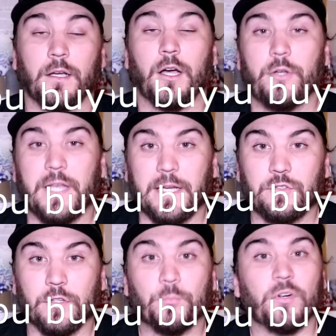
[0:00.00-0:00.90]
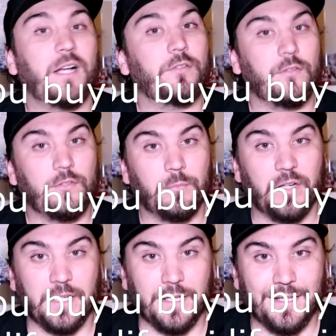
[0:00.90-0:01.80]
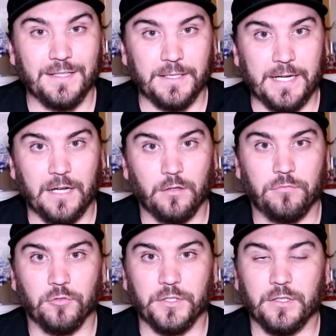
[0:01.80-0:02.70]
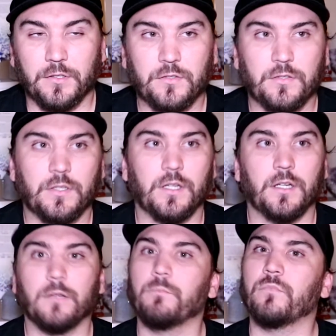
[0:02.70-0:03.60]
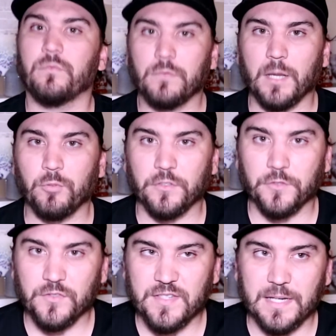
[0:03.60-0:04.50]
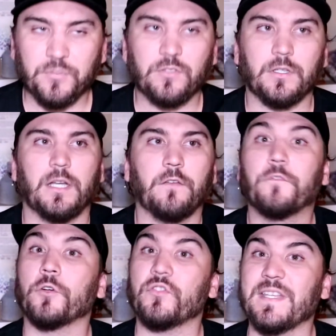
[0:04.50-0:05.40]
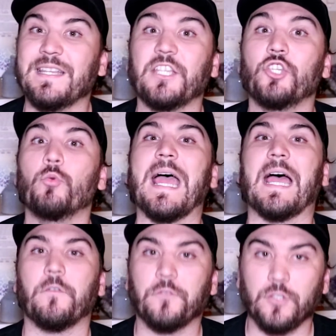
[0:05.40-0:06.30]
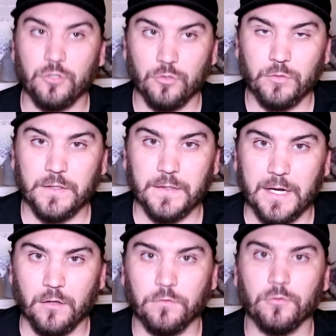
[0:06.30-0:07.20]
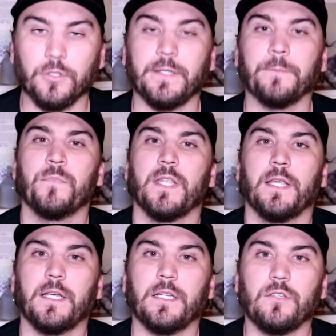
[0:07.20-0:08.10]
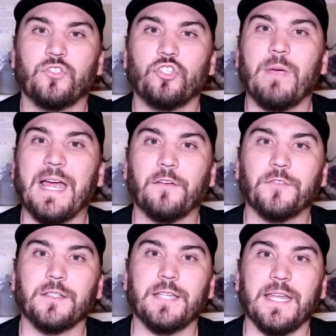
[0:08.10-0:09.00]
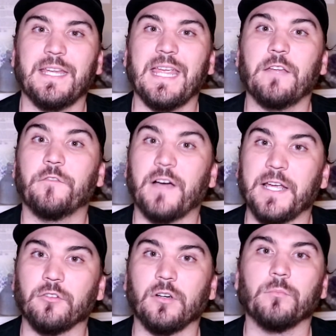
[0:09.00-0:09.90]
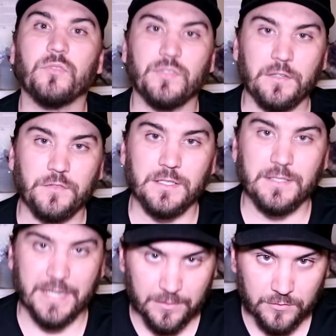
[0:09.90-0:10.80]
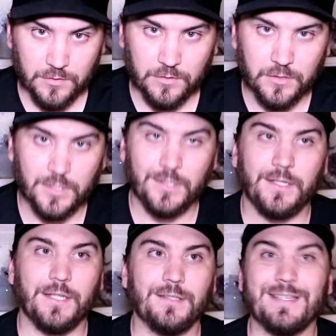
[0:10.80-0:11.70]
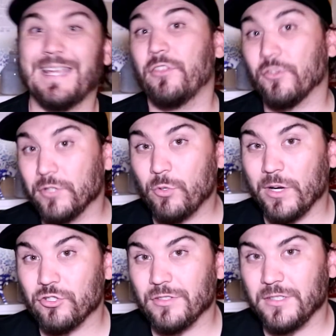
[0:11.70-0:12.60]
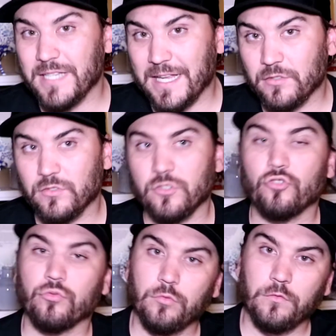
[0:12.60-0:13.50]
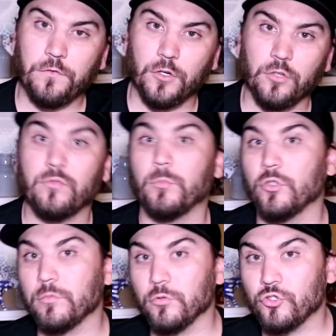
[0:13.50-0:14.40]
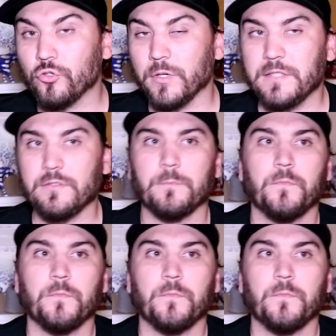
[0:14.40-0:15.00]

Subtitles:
Okay, so the process to buying a gun in California, it's a couple different steps. First thing that you have to do in California is you have to take a firearm safety test. It's a 30-question test, true and false, multiple choice.